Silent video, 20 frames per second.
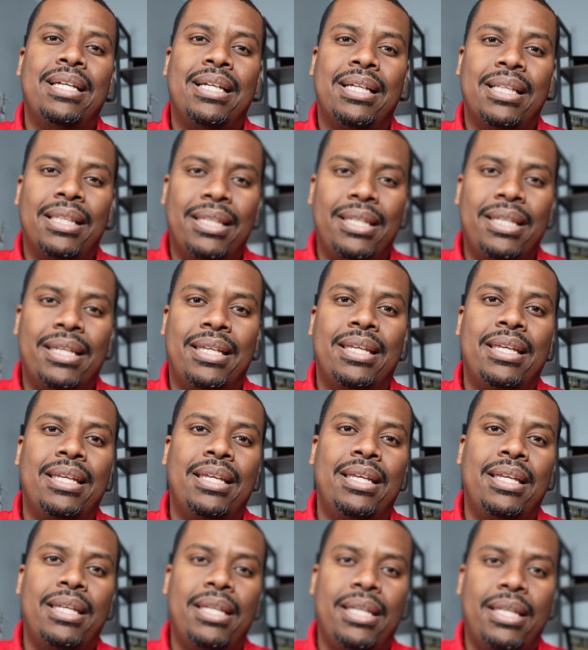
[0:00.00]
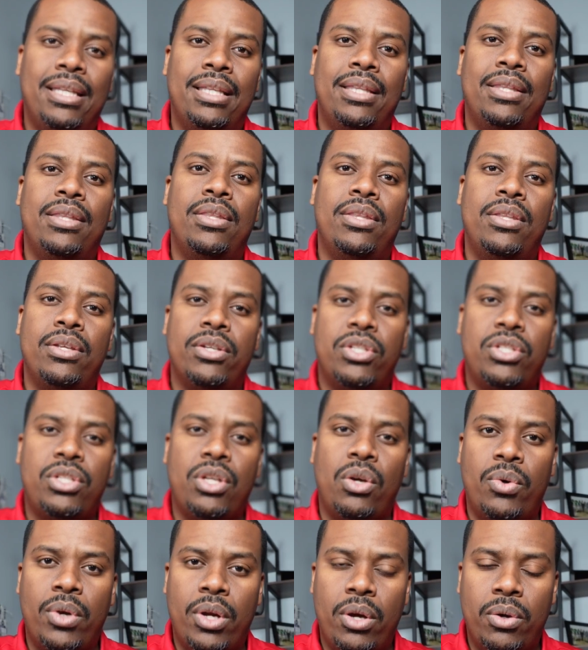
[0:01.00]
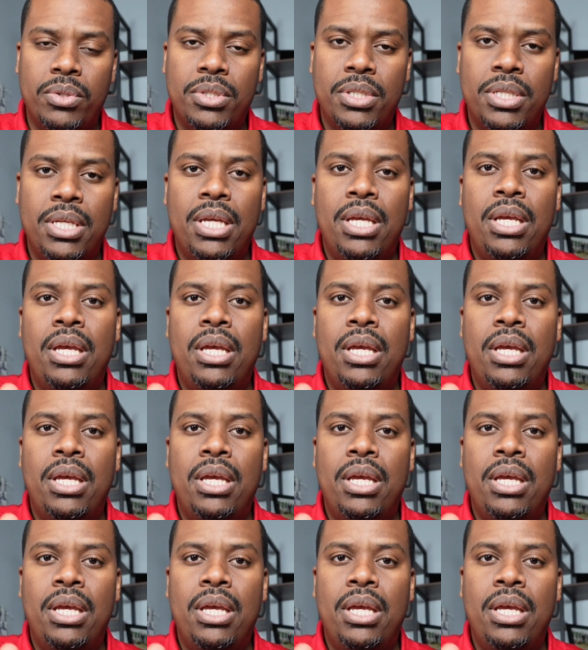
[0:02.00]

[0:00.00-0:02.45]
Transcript: click in the show notes.